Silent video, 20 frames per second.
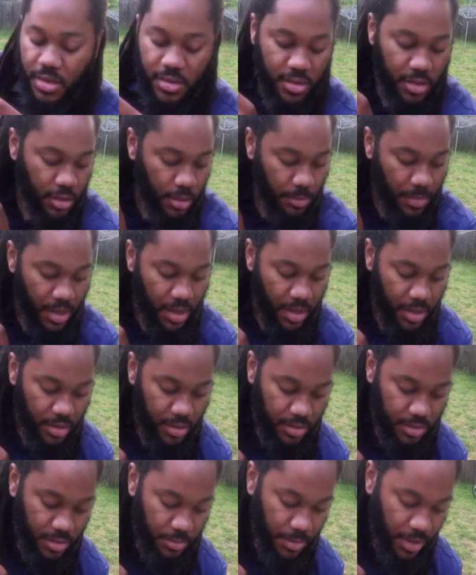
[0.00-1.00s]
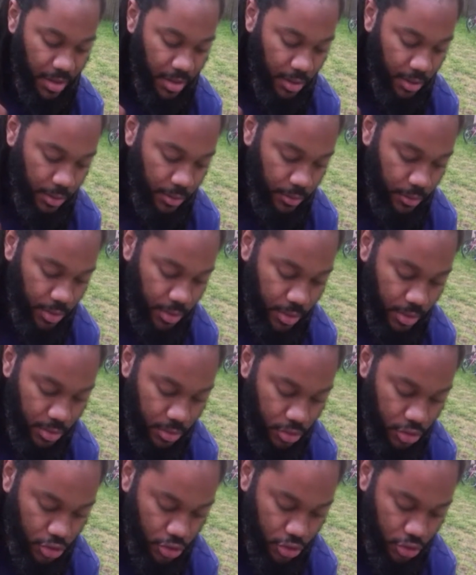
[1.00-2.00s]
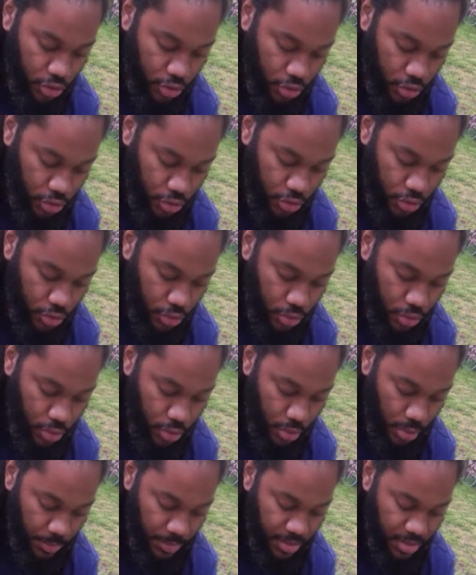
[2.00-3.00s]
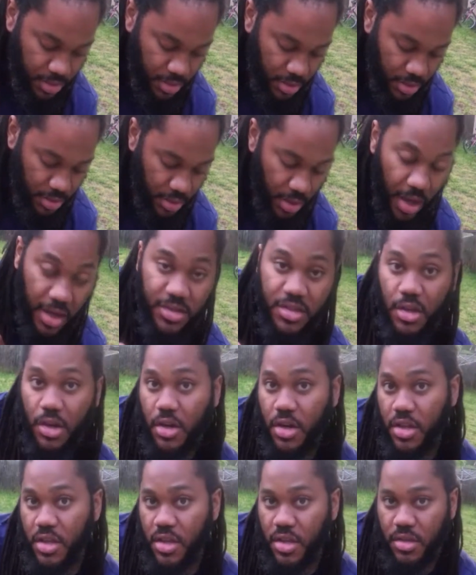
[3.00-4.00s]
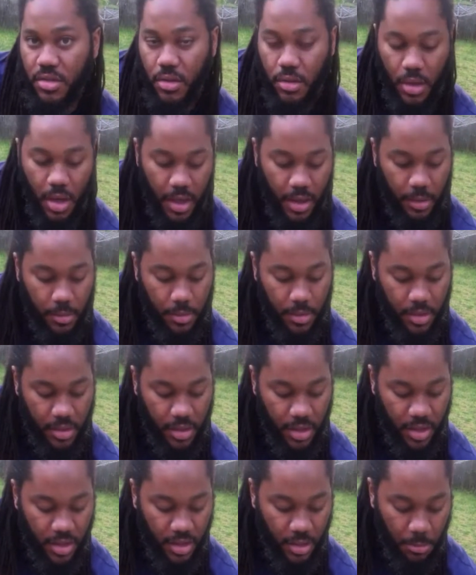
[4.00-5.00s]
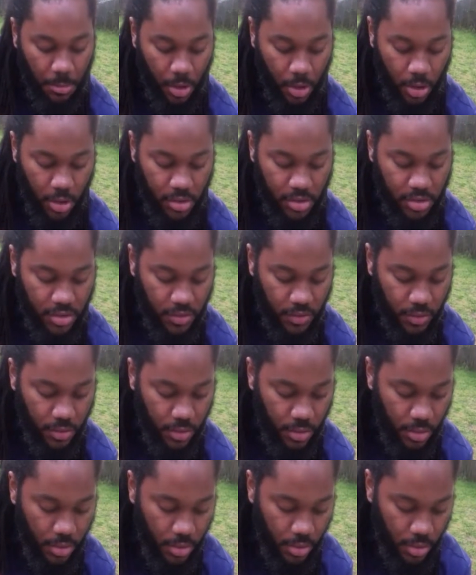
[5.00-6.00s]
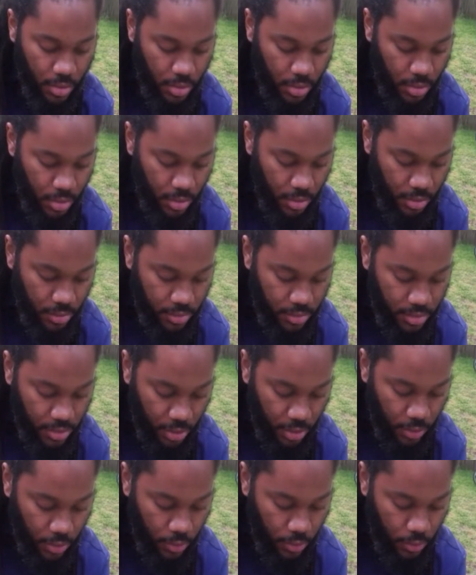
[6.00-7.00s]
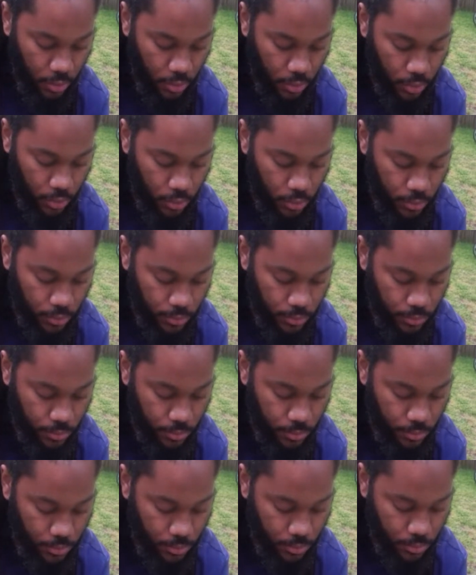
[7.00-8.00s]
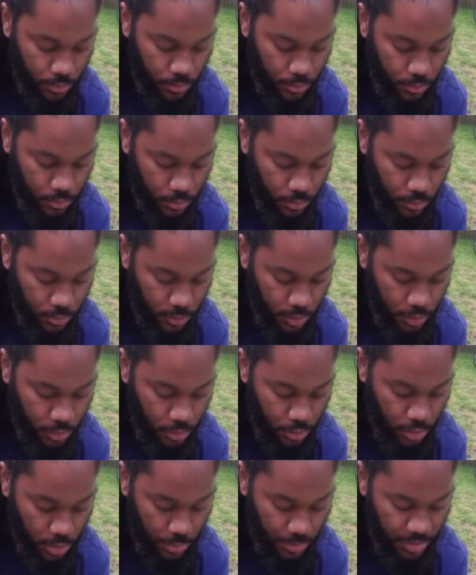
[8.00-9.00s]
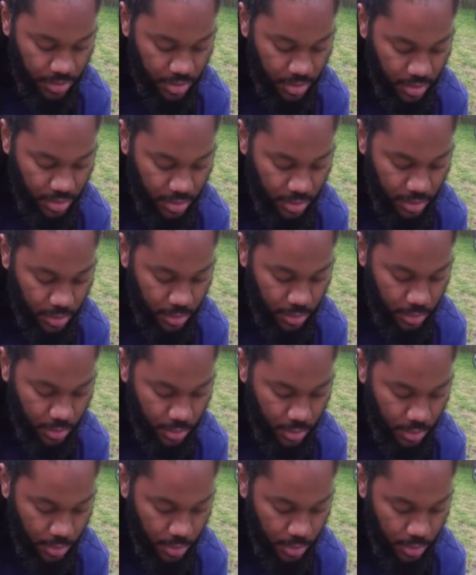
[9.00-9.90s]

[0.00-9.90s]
It took mine about, let me see, I started these on like the end of March, so let me see,